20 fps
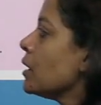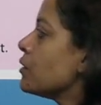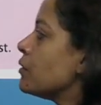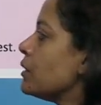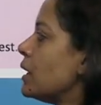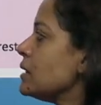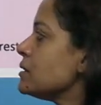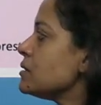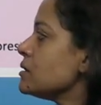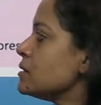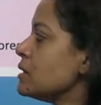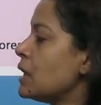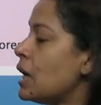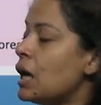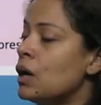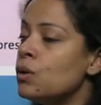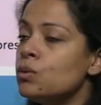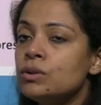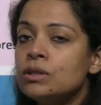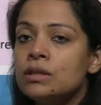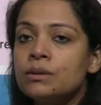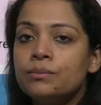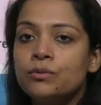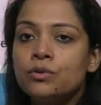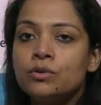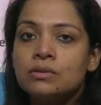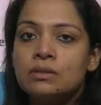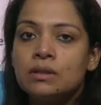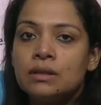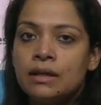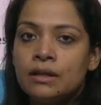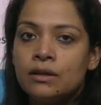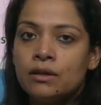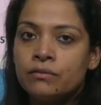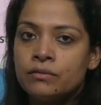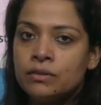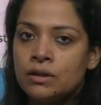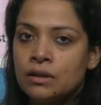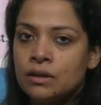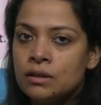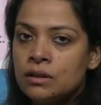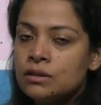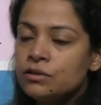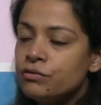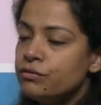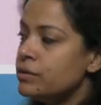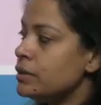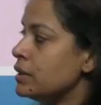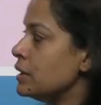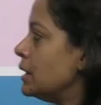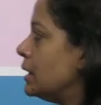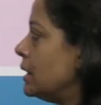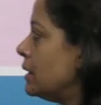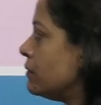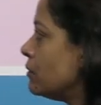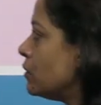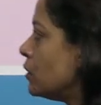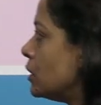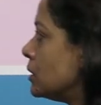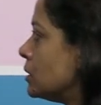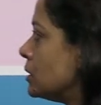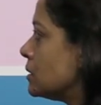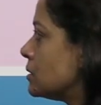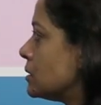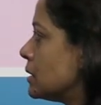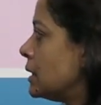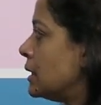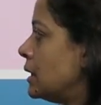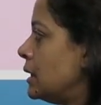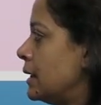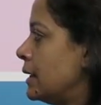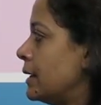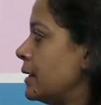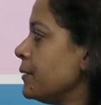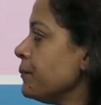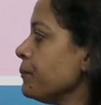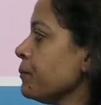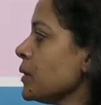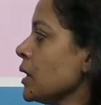Crust is the outermost layer of the Earth. We live on this layer.